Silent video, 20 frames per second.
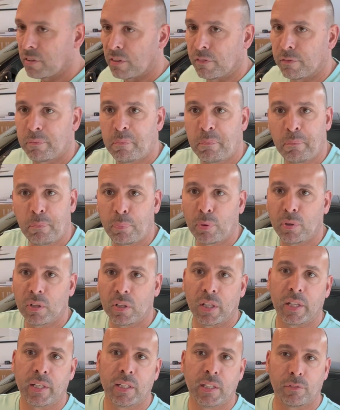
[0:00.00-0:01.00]
have
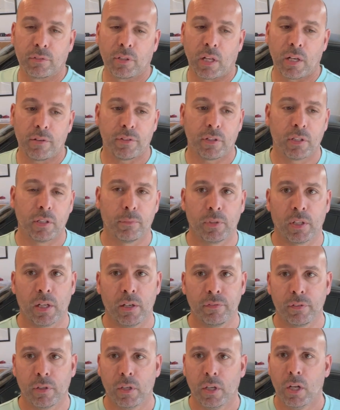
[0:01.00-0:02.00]
plenty of life in them
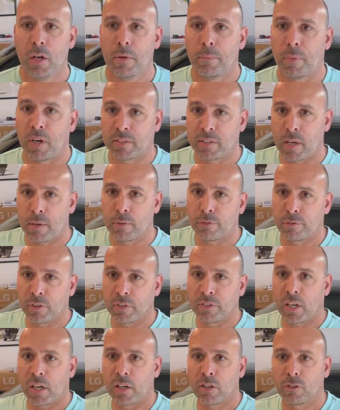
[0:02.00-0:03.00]
left. By the time the
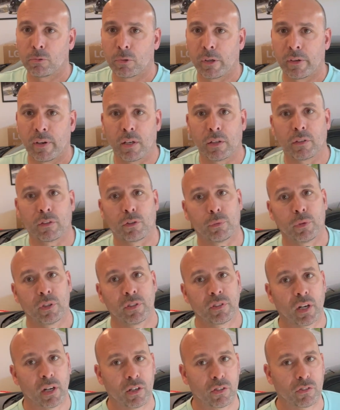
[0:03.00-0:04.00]
front tires wear out, the rear
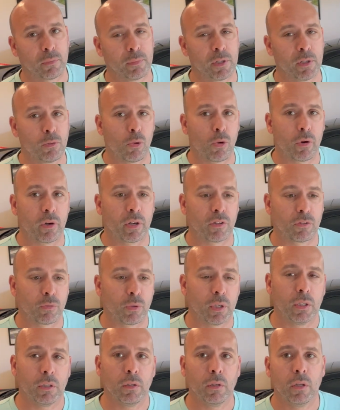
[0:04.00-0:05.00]
tires will be worn as
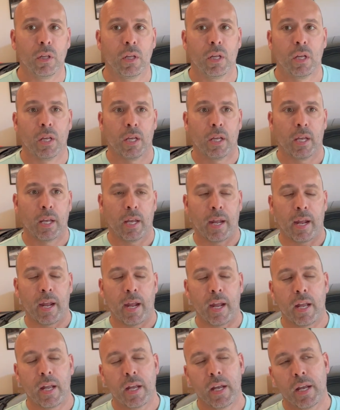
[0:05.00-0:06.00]
well.
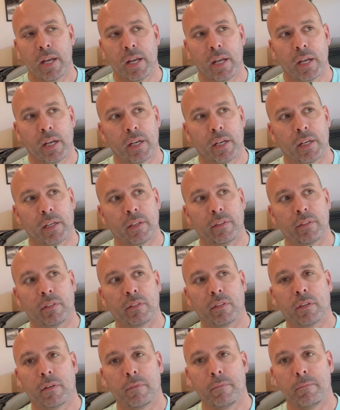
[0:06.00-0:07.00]
And
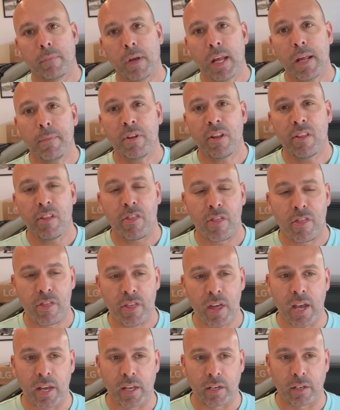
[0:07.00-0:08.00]
maybe
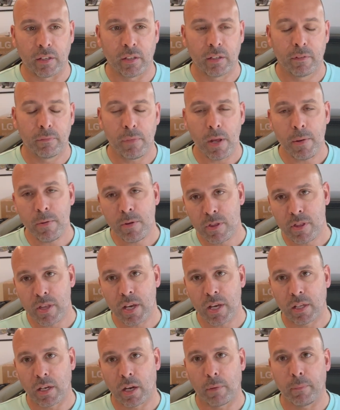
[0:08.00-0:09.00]
then
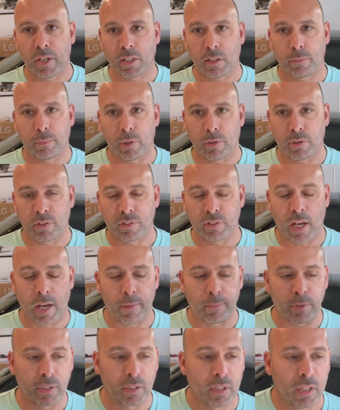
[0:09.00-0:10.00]
I'll make the purists
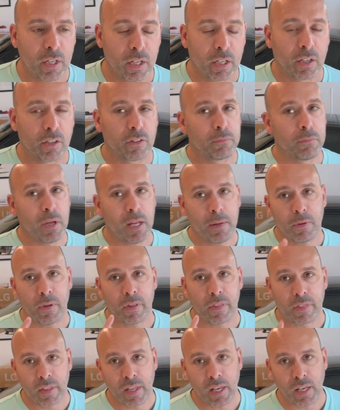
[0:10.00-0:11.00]
happy. Because maybe
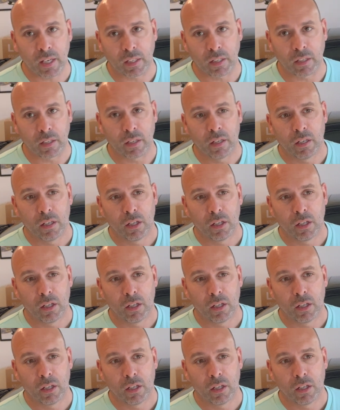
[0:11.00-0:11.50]
then,